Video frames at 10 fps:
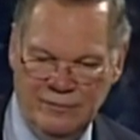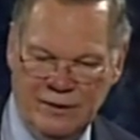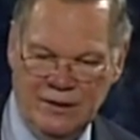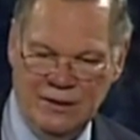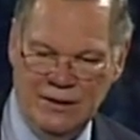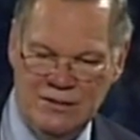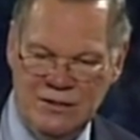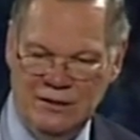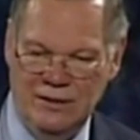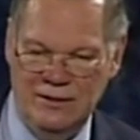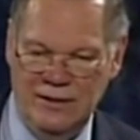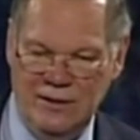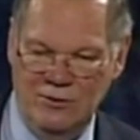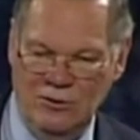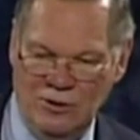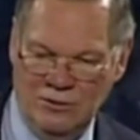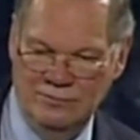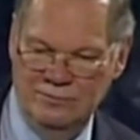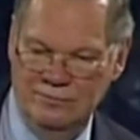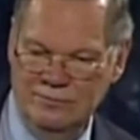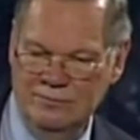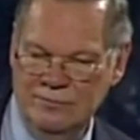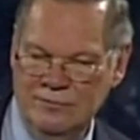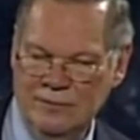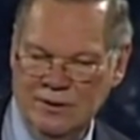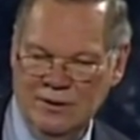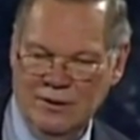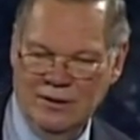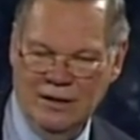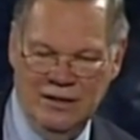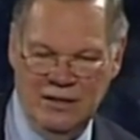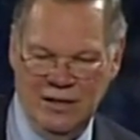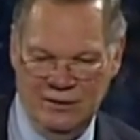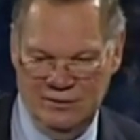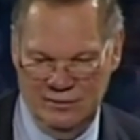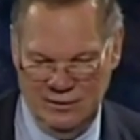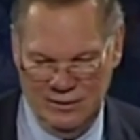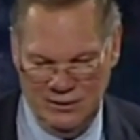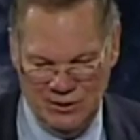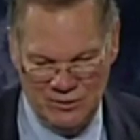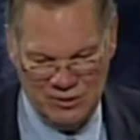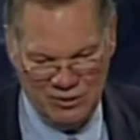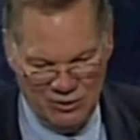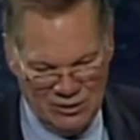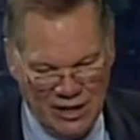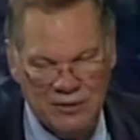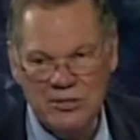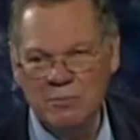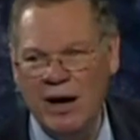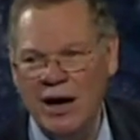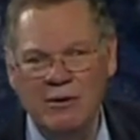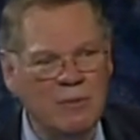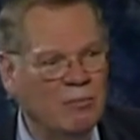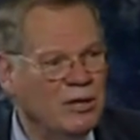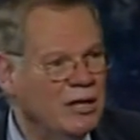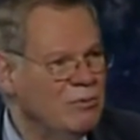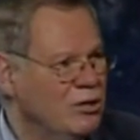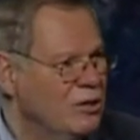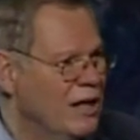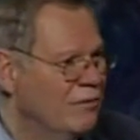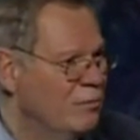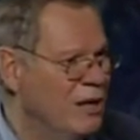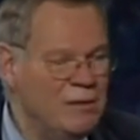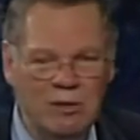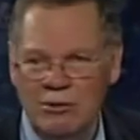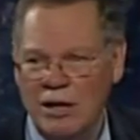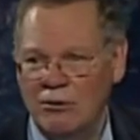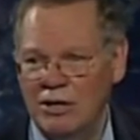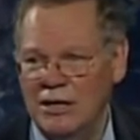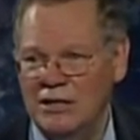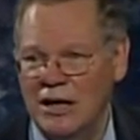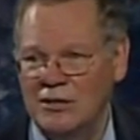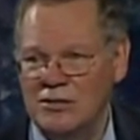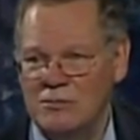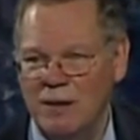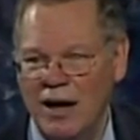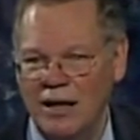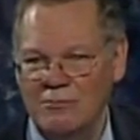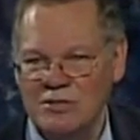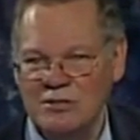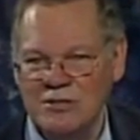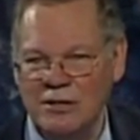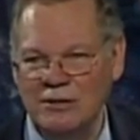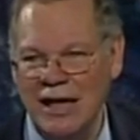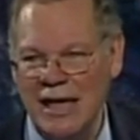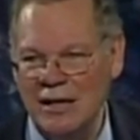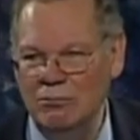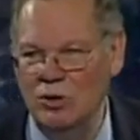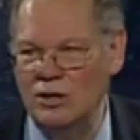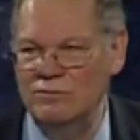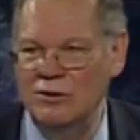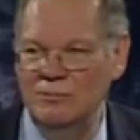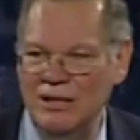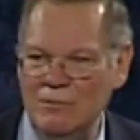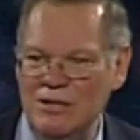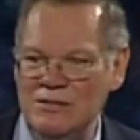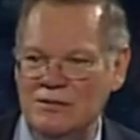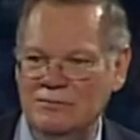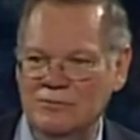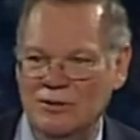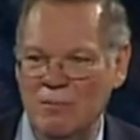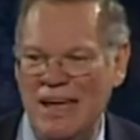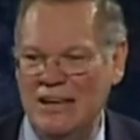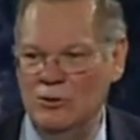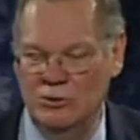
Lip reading: It's not like that at all. And yet, years ago, Dr. Spock, remember him? You couldn't have a baby without reading Dr. Spock. It was considered the handbook for babies, or the manual.